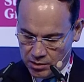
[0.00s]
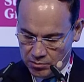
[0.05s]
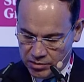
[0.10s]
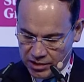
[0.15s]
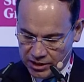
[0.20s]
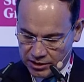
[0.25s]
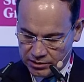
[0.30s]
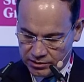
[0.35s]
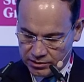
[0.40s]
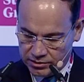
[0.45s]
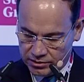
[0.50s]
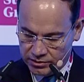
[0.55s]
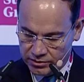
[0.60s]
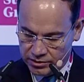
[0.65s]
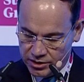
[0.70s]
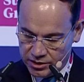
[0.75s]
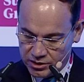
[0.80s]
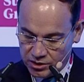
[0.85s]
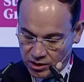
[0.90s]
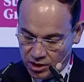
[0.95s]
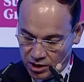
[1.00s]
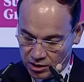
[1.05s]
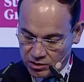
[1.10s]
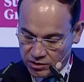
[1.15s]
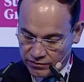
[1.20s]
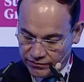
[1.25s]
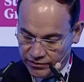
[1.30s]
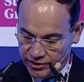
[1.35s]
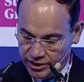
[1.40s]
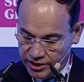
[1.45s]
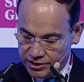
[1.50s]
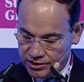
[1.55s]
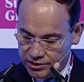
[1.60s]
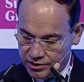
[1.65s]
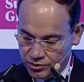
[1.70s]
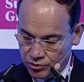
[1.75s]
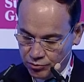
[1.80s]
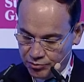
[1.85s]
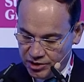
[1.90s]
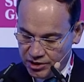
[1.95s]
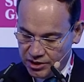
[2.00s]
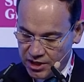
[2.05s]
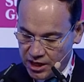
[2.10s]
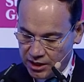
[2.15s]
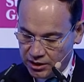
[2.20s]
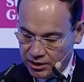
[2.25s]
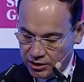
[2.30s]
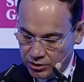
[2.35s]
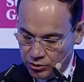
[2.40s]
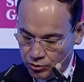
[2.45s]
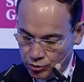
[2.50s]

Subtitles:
but there is a lot of needs to be done and